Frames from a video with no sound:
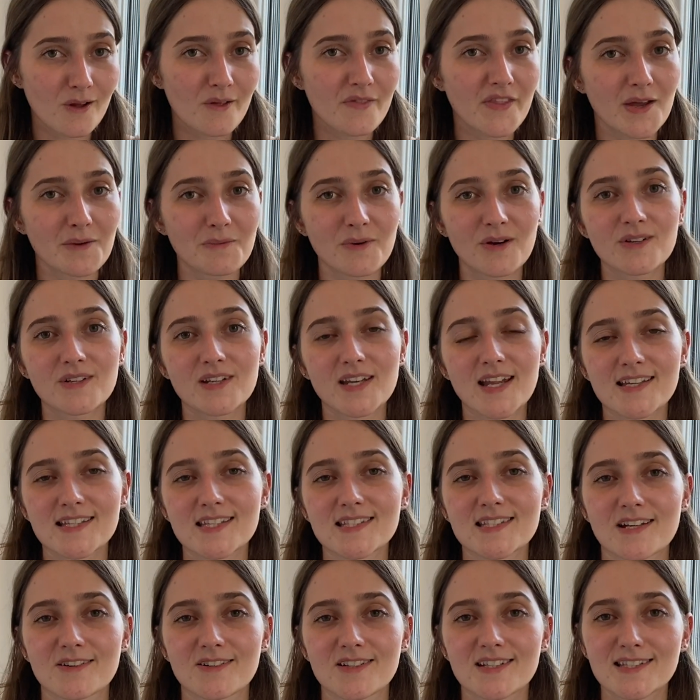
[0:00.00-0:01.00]
They weren't
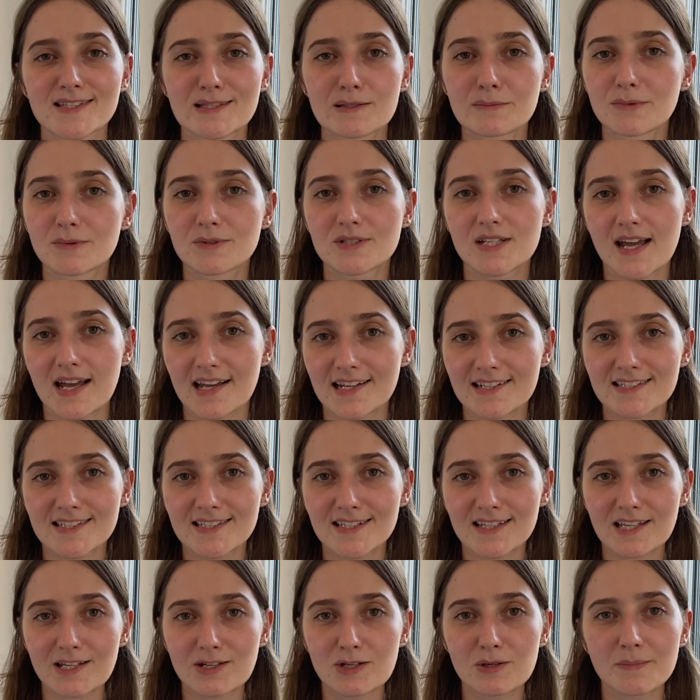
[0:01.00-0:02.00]
necessarily simple to
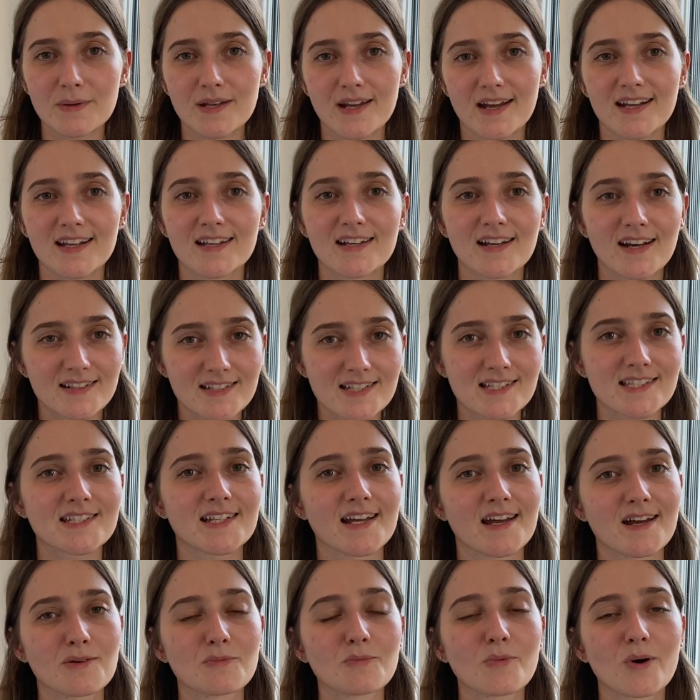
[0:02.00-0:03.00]
execute, but I could
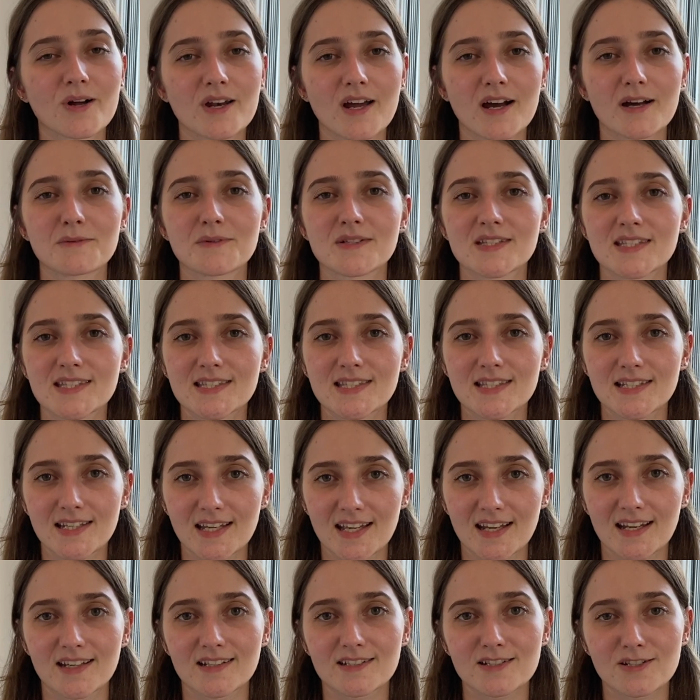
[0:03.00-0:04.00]
understand what I was
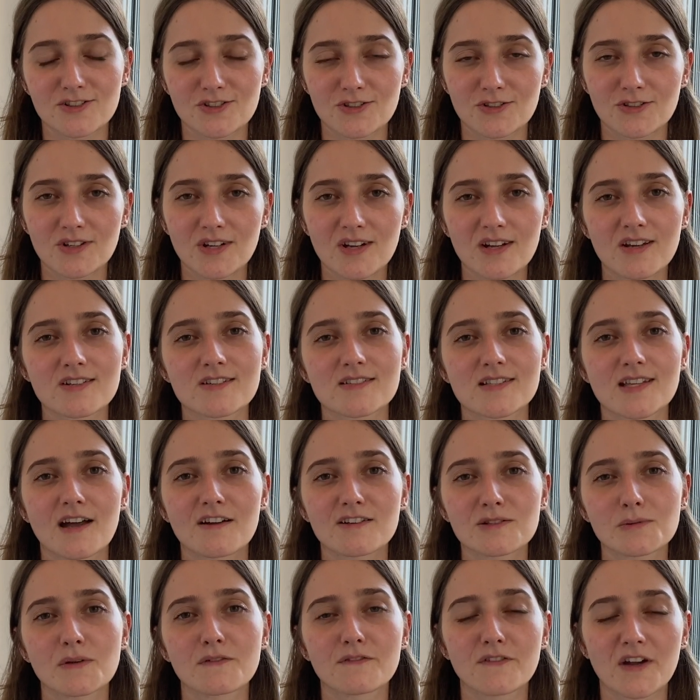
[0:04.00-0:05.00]
needing to do. You just have
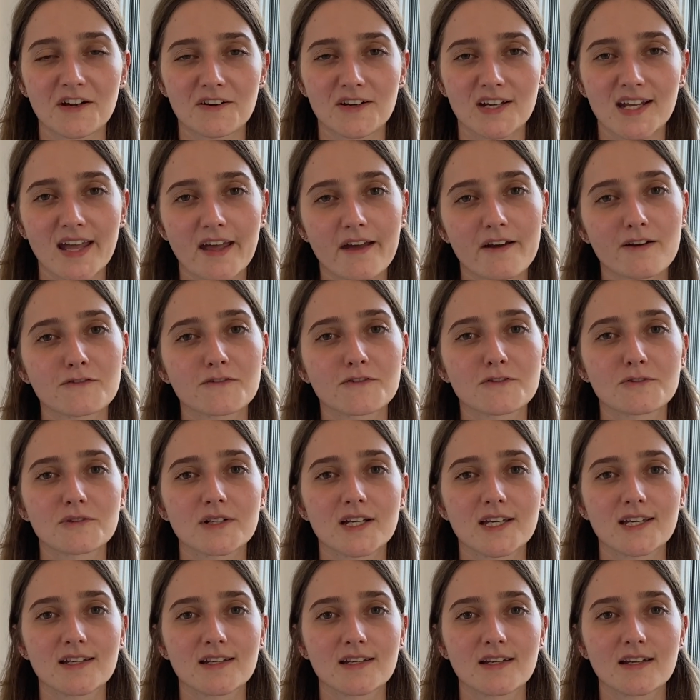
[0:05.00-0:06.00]
to be very careful
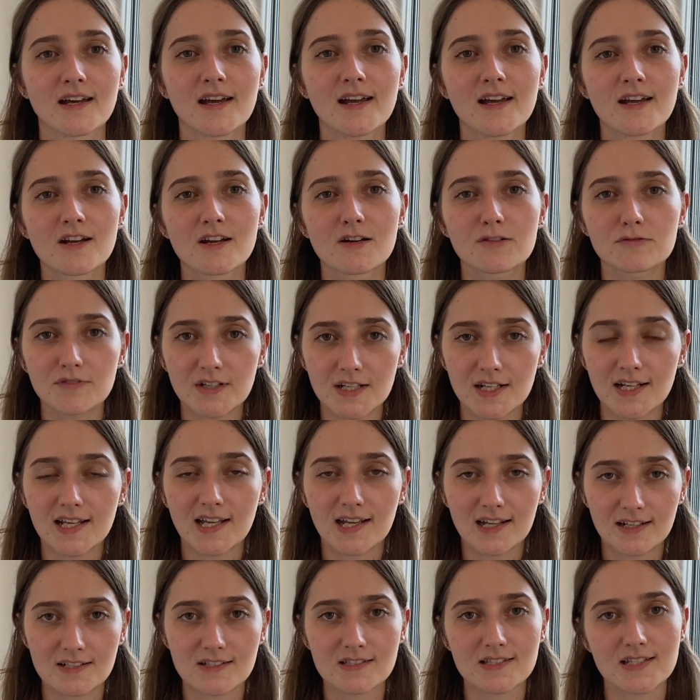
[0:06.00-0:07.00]
in reading
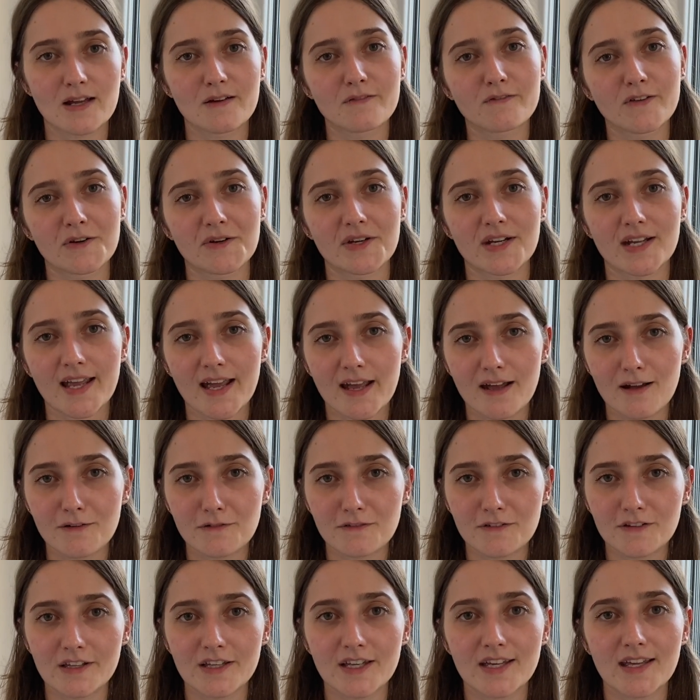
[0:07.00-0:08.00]
each step very
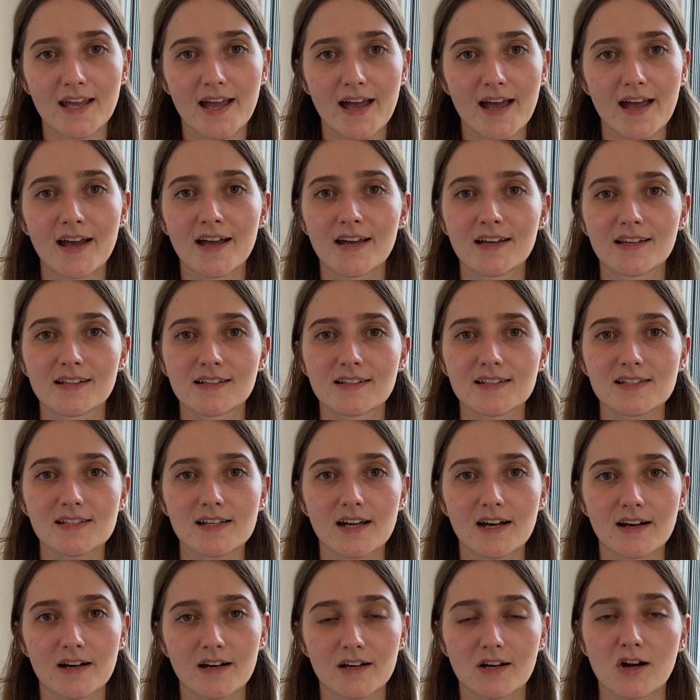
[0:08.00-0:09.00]
carefully and
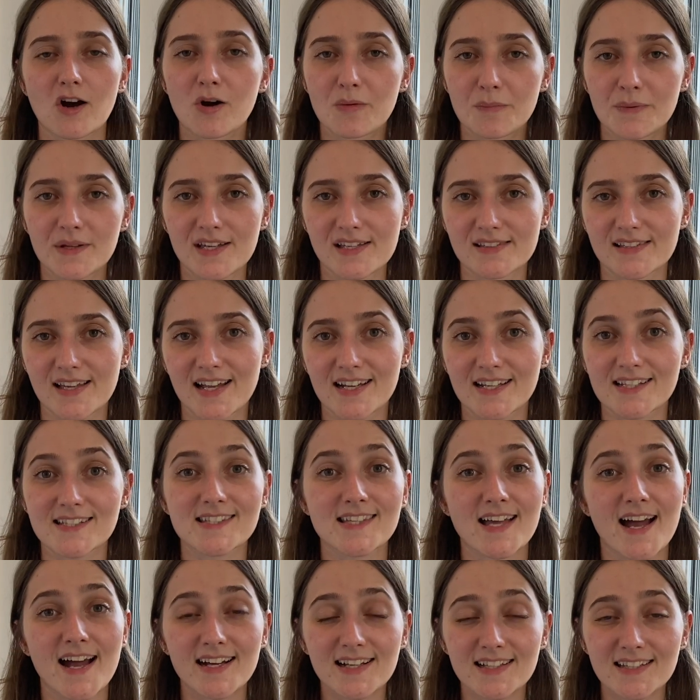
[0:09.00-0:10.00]
copying that
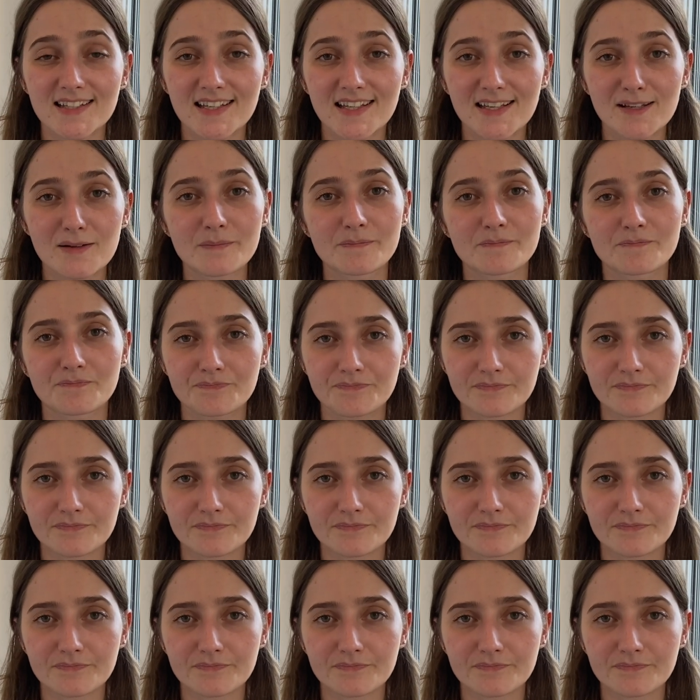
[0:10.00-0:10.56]
exactly.